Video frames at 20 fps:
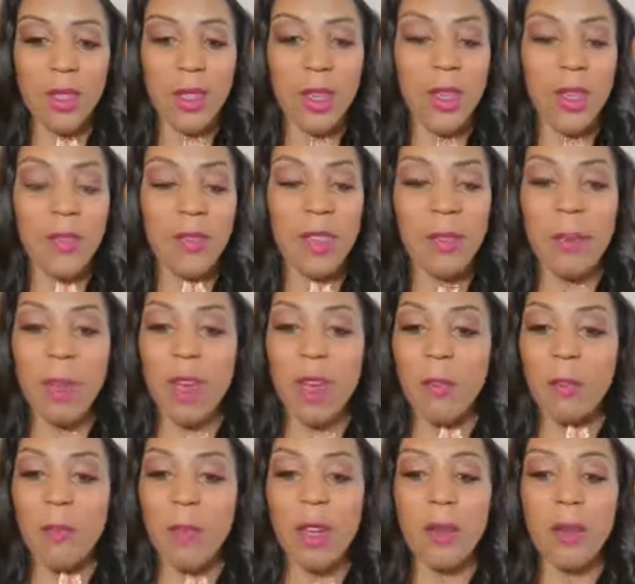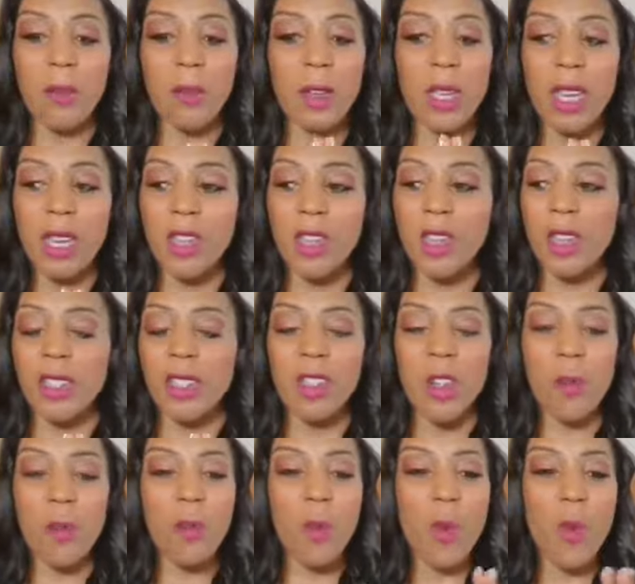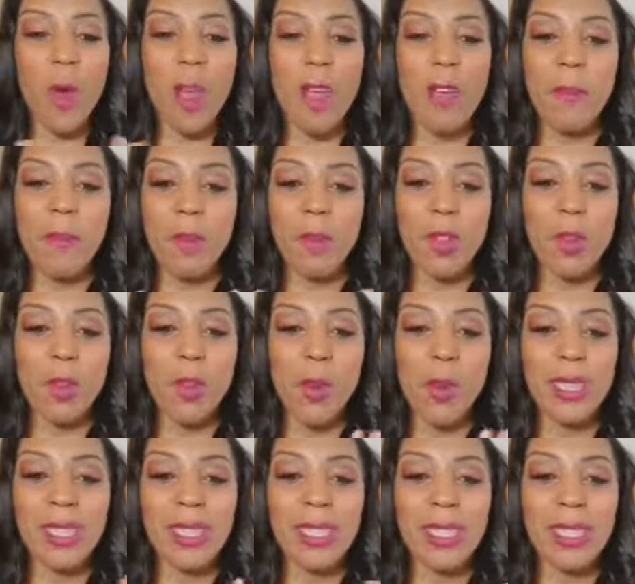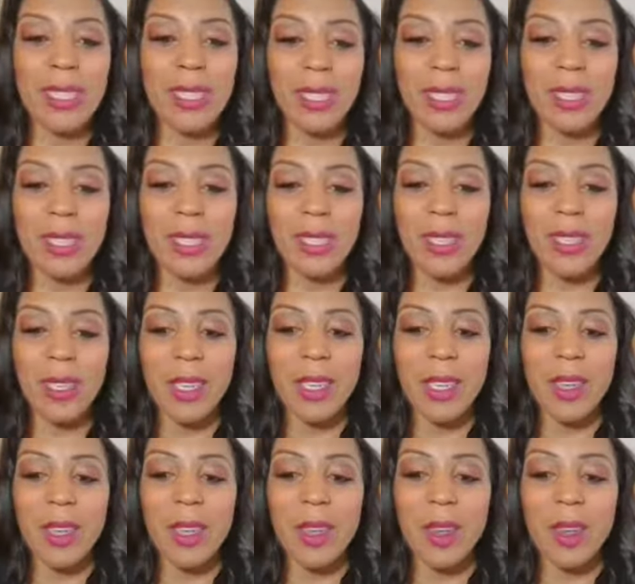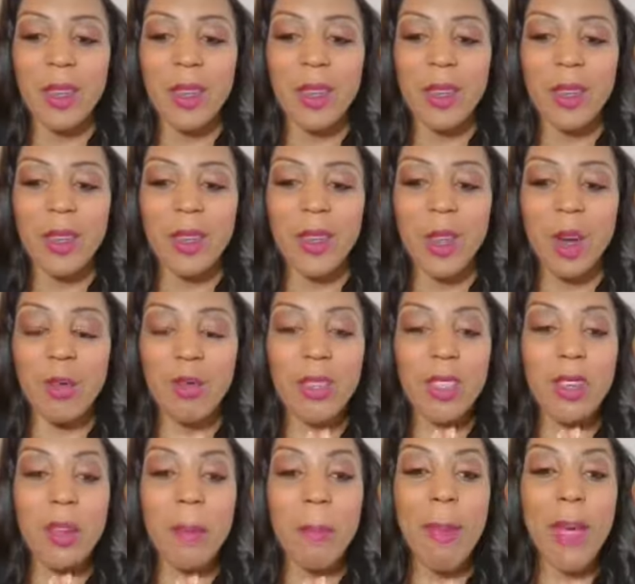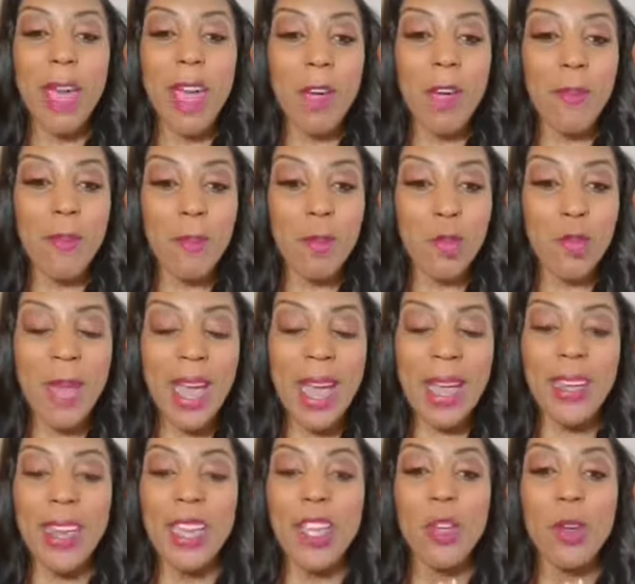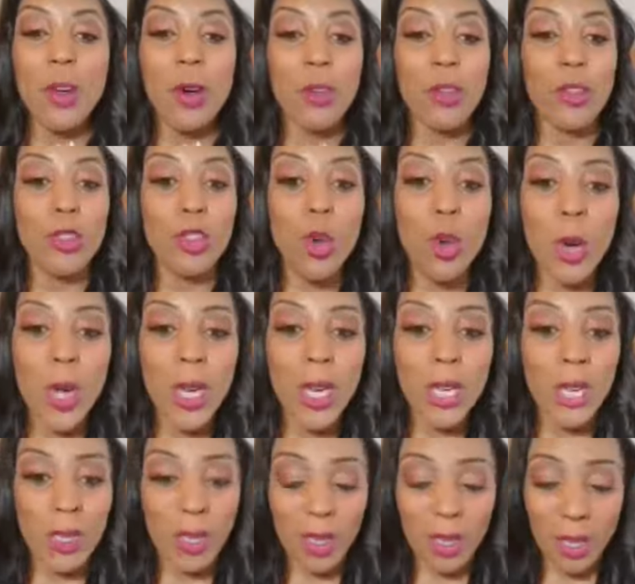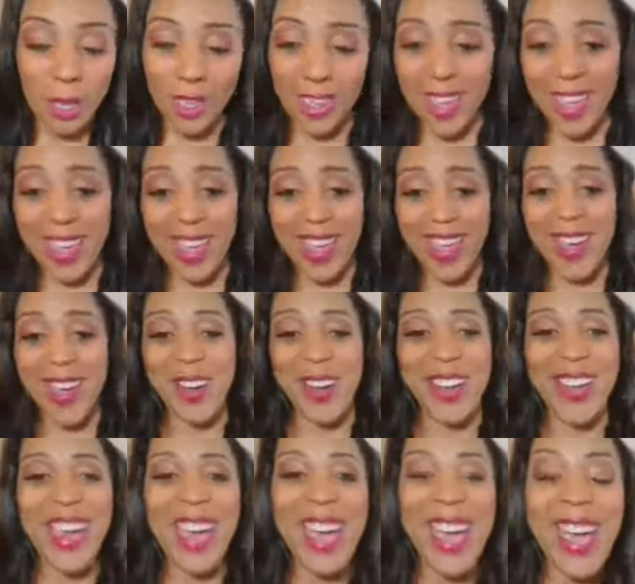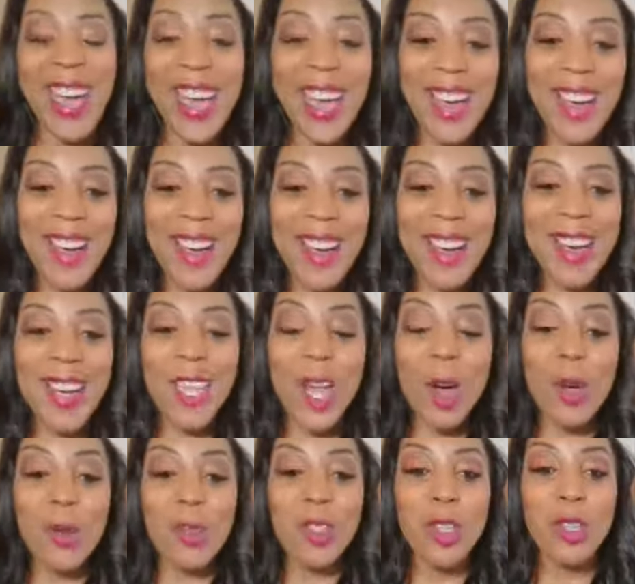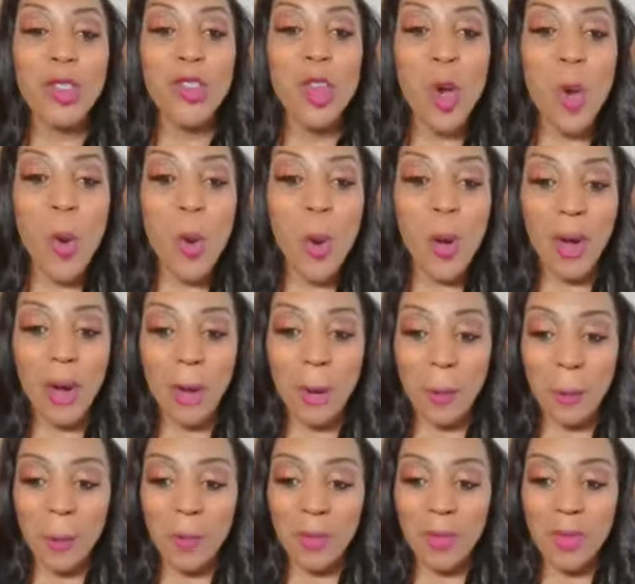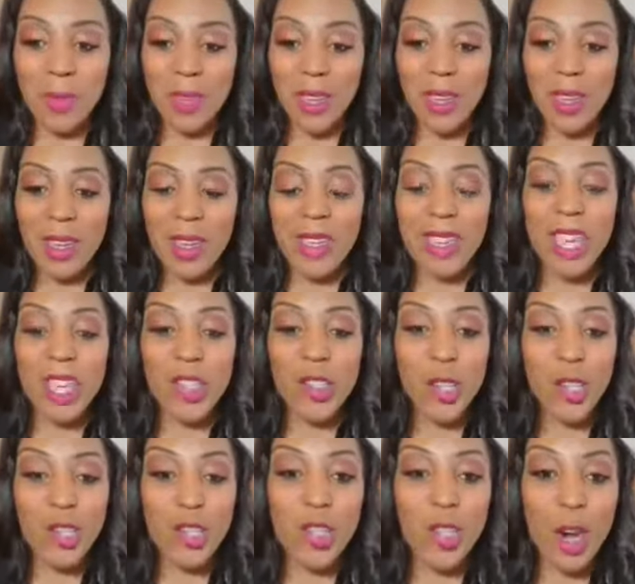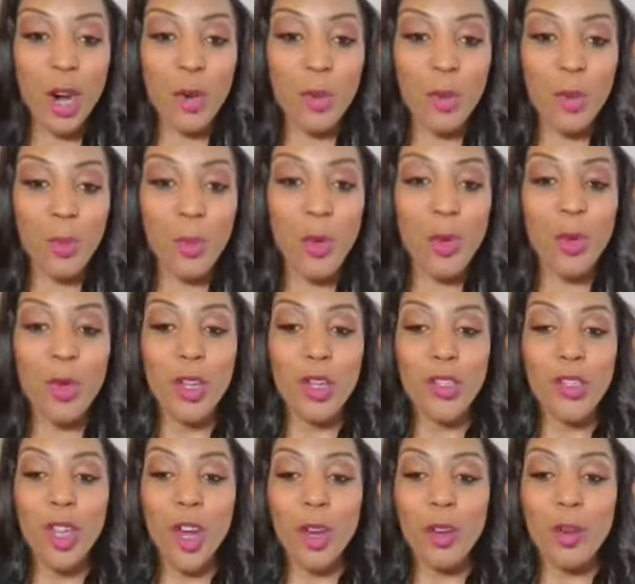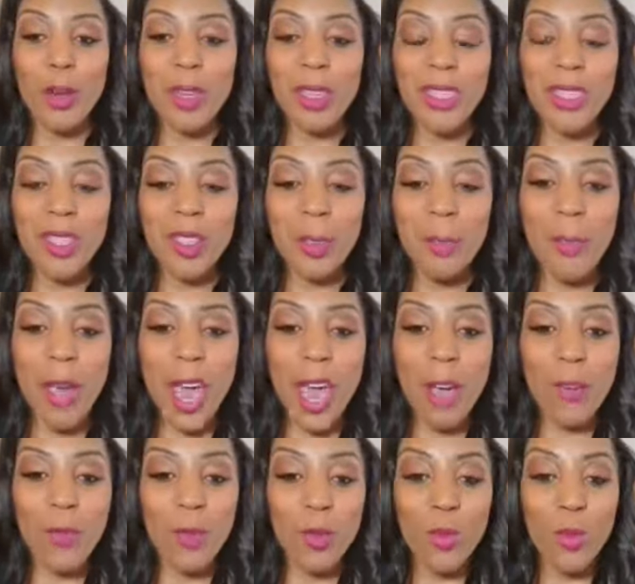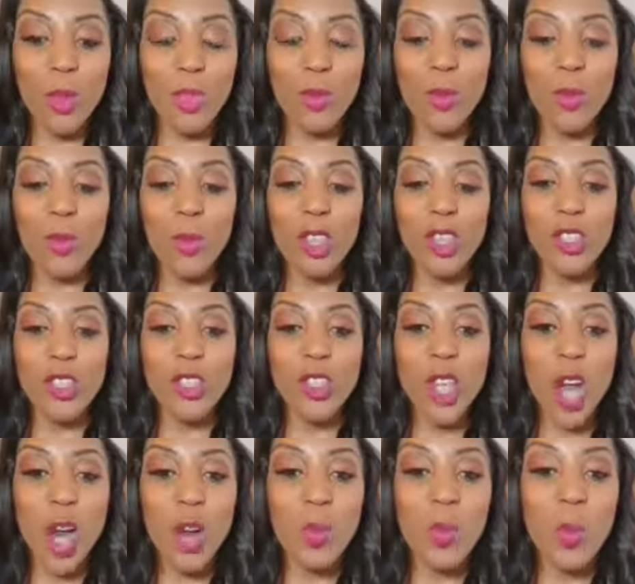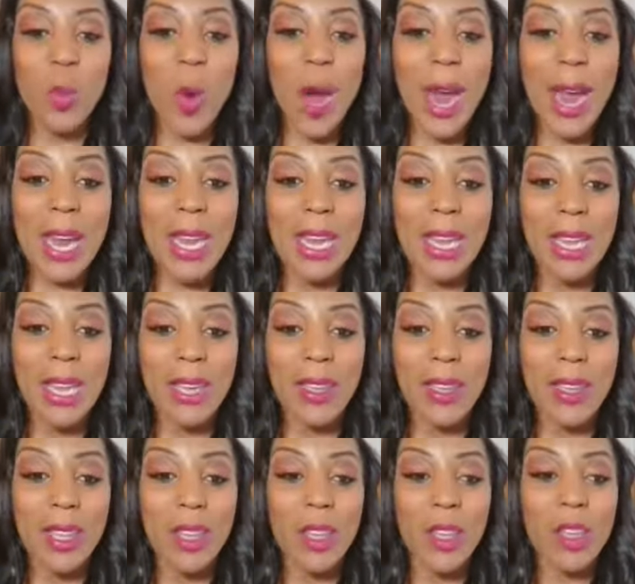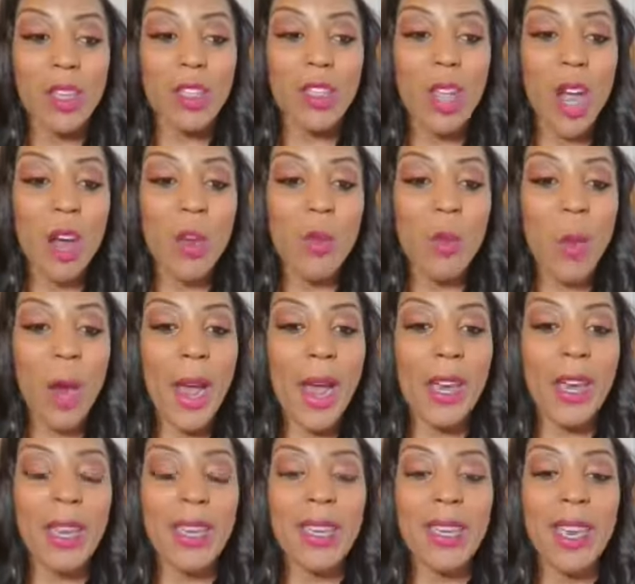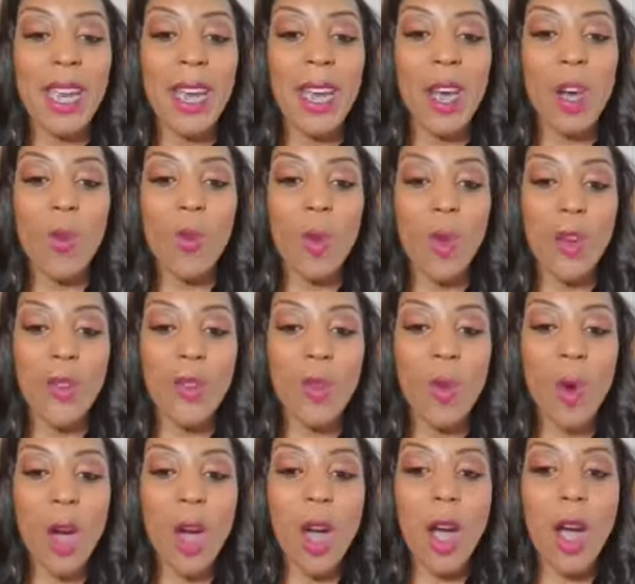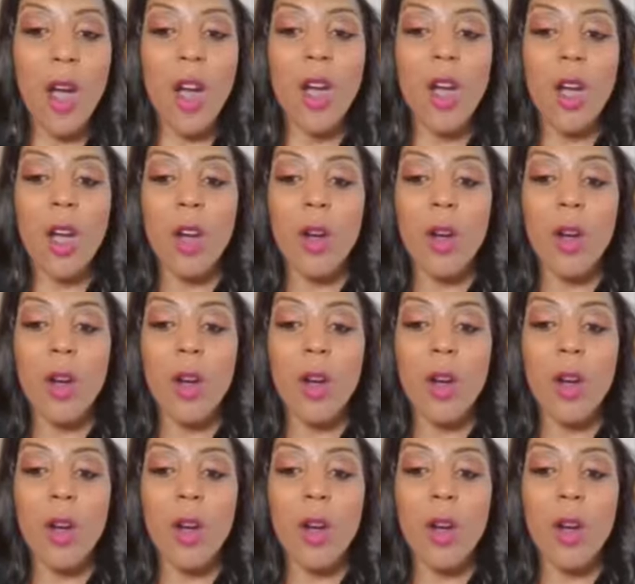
of, of, of getting yourself away from the craziness go to the bathroom, act like you're on the toilet. okay? Close the door. Get your journal, pull your journal into the bathroom with you and start writing. Start writing down where you are.